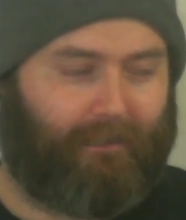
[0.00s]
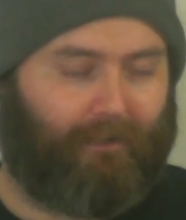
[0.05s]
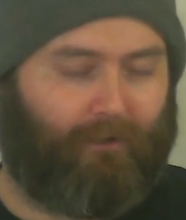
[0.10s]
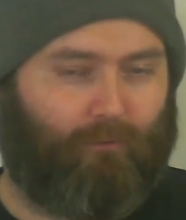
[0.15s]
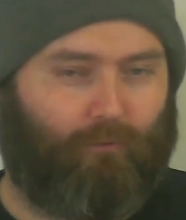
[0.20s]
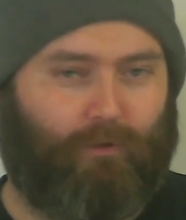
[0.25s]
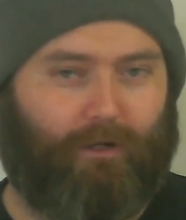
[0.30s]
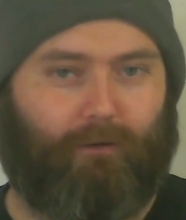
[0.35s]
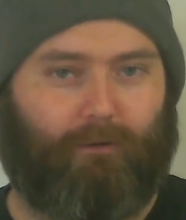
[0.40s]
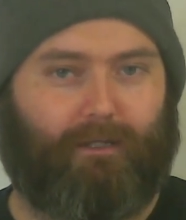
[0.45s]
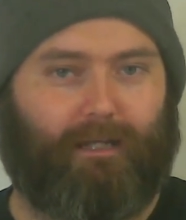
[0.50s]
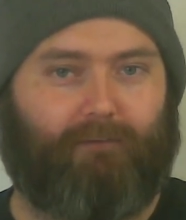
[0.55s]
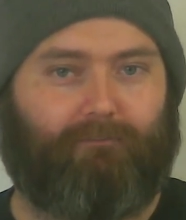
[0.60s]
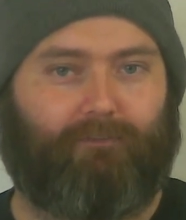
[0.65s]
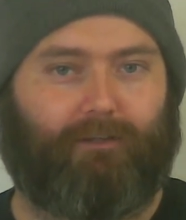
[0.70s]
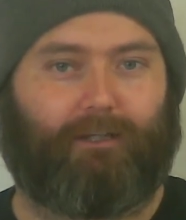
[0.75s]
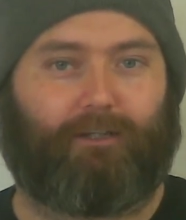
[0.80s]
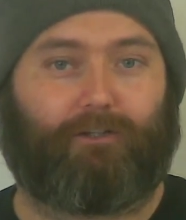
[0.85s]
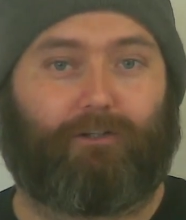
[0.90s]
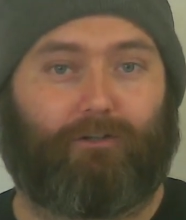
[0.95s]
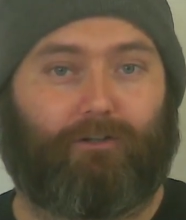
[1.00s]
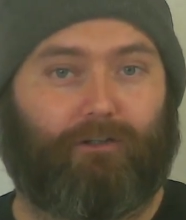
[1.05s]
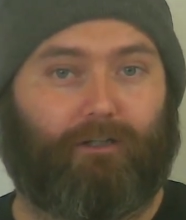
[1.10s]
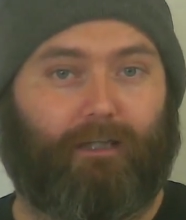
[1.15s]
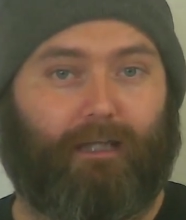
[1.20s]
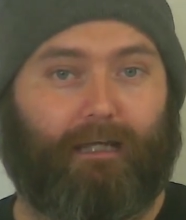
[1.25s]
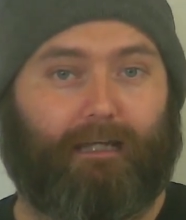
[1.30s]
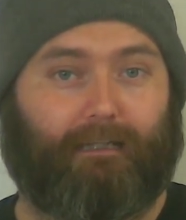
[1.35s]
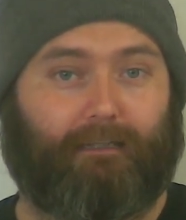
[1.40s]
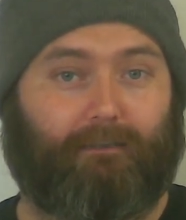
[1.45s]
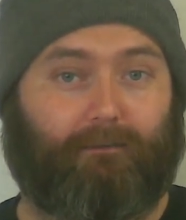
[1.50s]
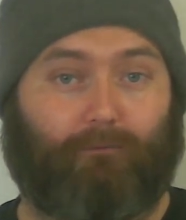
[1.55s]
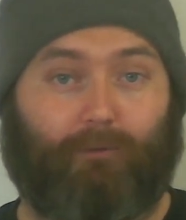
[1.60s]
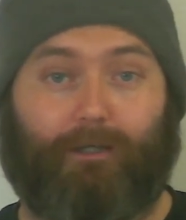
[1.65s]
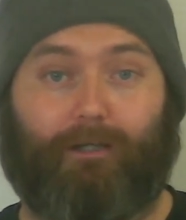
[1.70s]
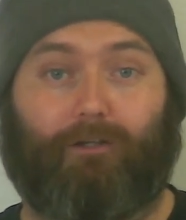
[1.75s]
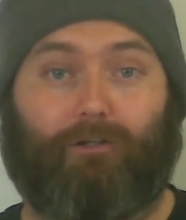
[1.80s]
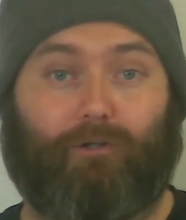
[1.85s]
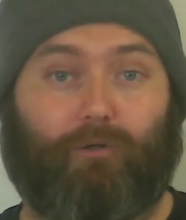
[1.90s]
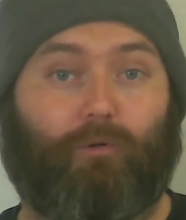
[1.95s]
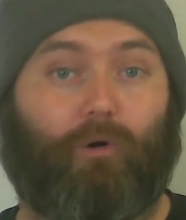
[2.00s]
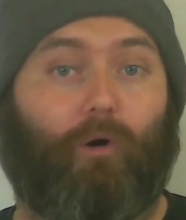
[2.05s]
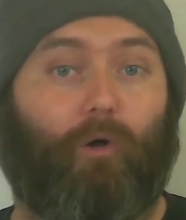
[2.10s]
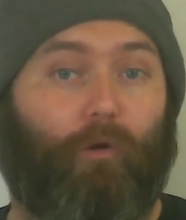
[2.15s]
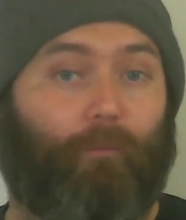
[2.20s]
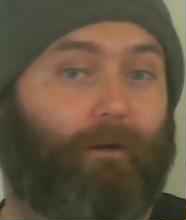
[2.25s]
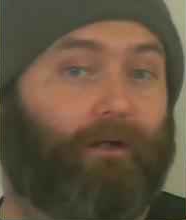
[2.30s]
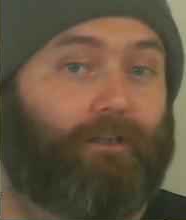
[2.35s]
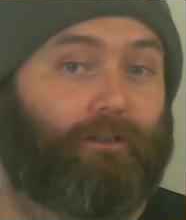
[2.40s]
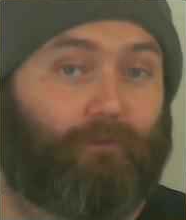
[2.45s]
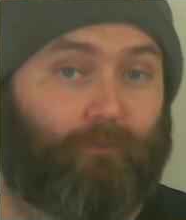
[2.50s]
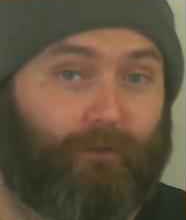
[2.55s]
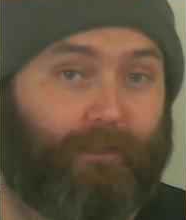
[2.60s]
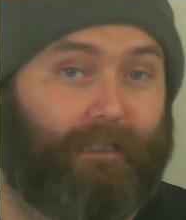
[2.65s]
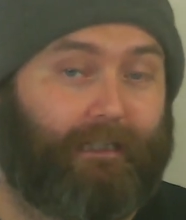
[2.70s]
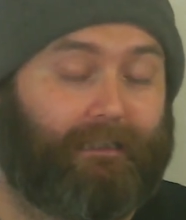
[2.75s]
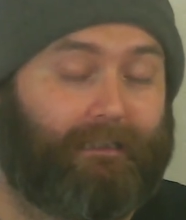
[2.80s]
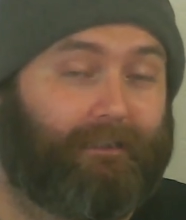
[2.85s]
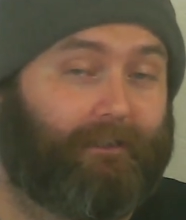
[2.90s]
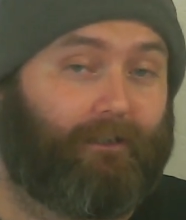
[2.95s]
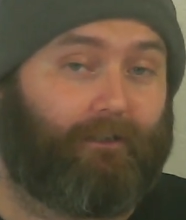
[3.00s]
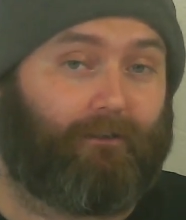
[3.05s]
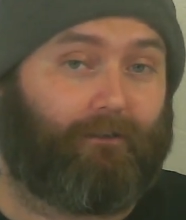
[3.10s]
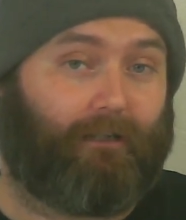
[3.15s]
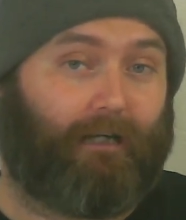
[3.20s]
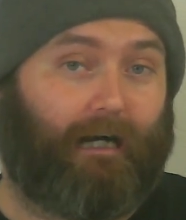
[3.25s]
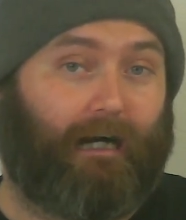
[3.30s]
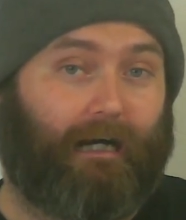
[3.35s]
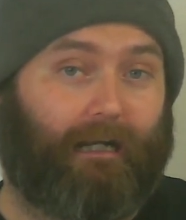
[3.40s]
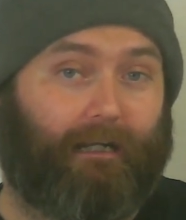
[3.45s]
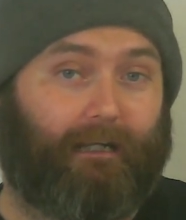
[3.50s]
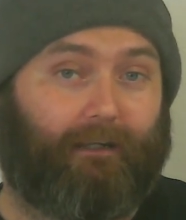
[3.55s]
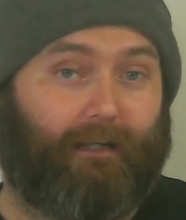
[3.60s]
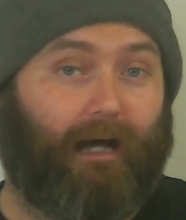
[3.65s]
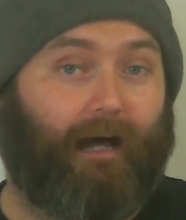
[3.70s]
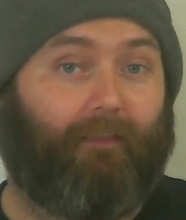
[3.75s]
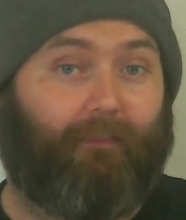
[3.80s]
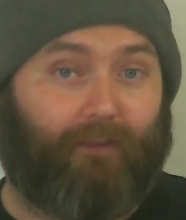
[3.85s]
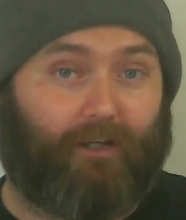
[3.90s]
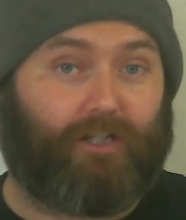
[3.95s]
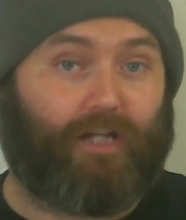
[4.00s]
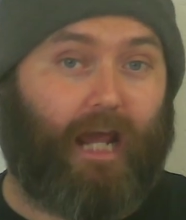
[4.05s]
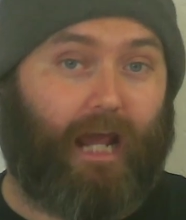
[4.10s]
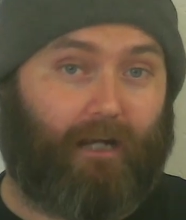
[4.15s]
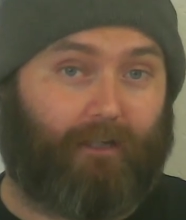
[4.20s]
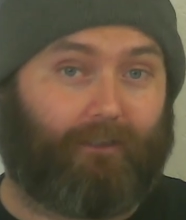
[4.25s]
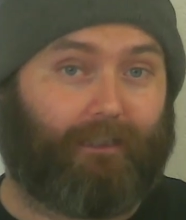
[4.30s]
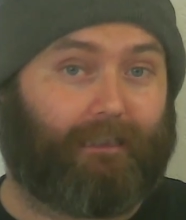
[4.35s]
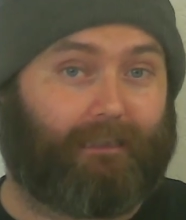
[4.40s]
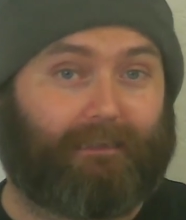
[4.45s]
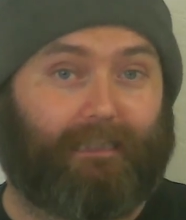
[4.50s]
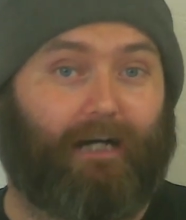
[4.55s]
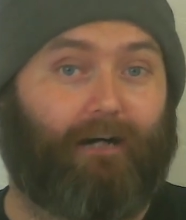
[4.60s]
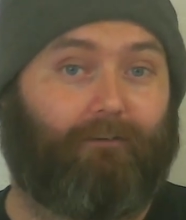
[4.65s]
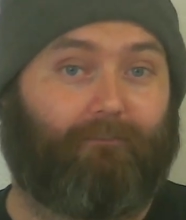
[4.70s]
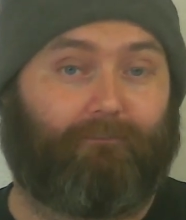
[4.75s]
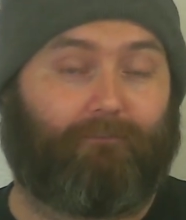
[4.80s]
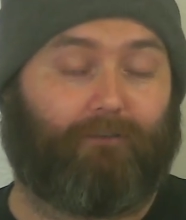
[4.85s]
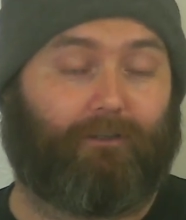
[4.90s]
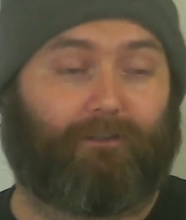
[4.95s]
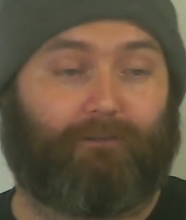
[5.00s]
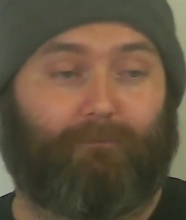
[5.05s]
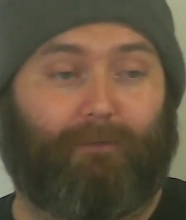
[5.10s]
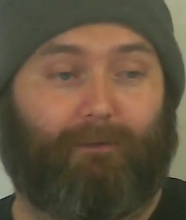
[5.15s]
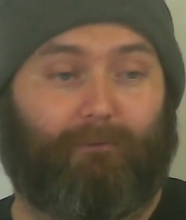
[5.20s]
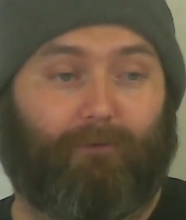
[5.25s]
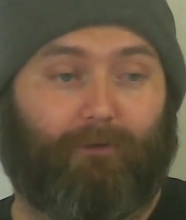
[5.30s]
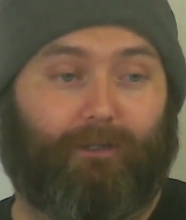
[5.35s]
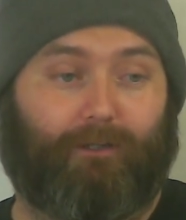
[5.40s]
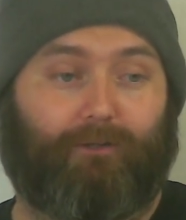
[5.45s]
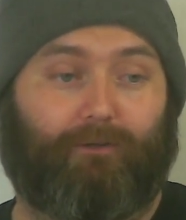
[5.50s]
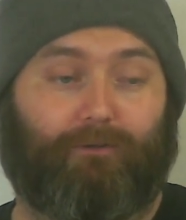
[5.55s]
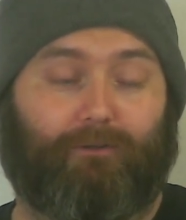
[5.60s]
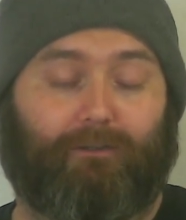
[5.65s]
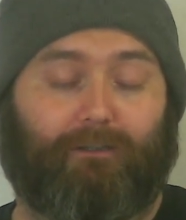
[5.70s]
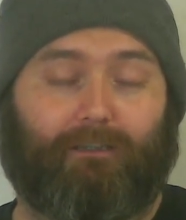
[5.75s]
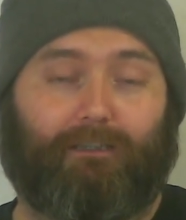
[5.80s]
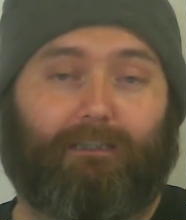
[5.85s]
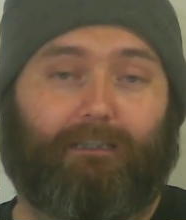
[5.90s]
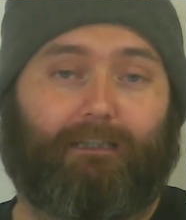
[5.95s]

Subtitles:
we could definitely we could do a whole bunch of reads, though, on the channel itself, which would be really cool.